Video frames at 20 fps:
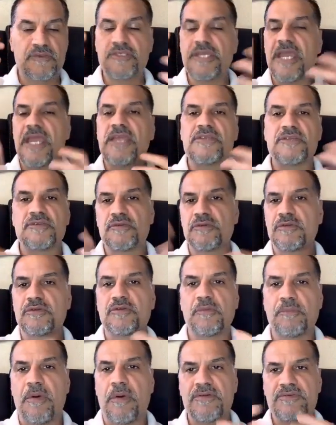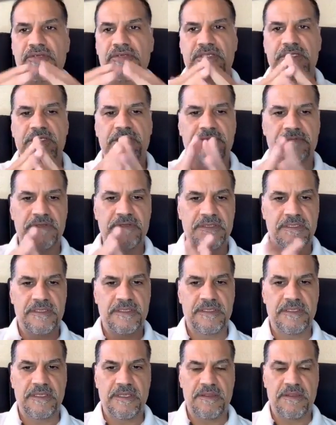changed to positive
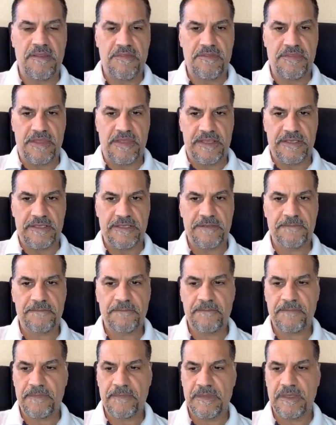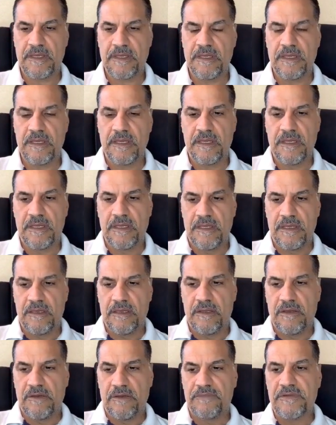thing.
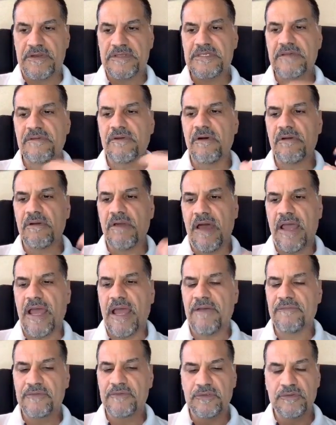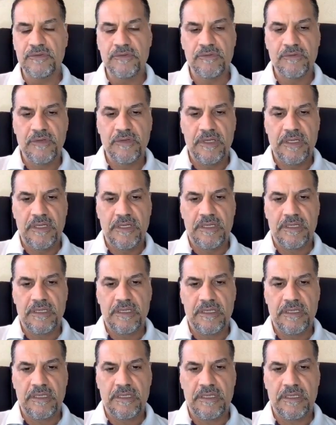First of all, I have to
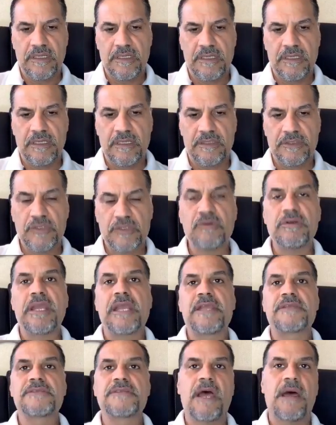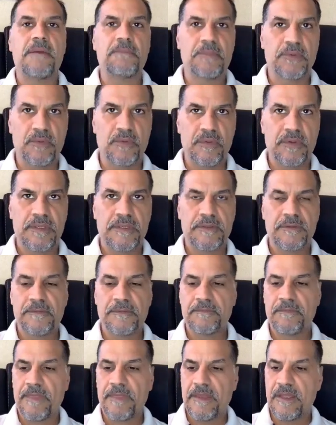show you example.
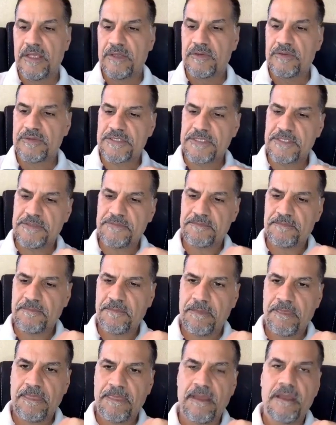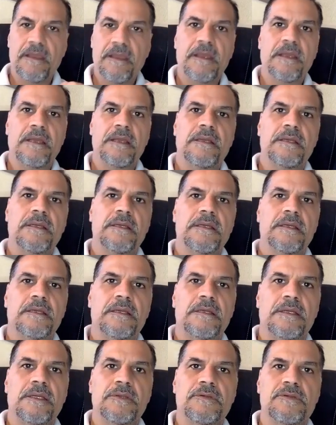You see
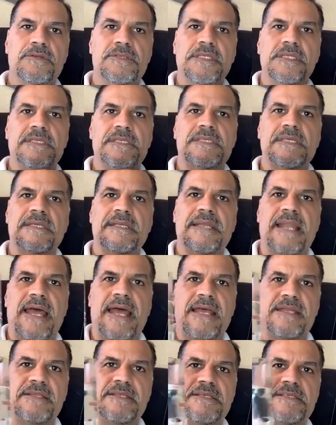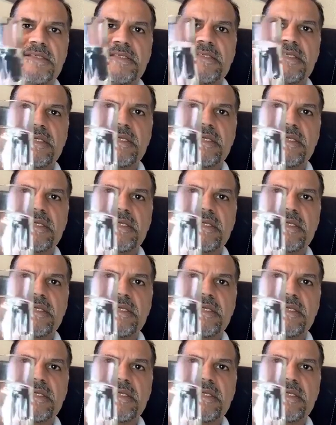this is a glass. This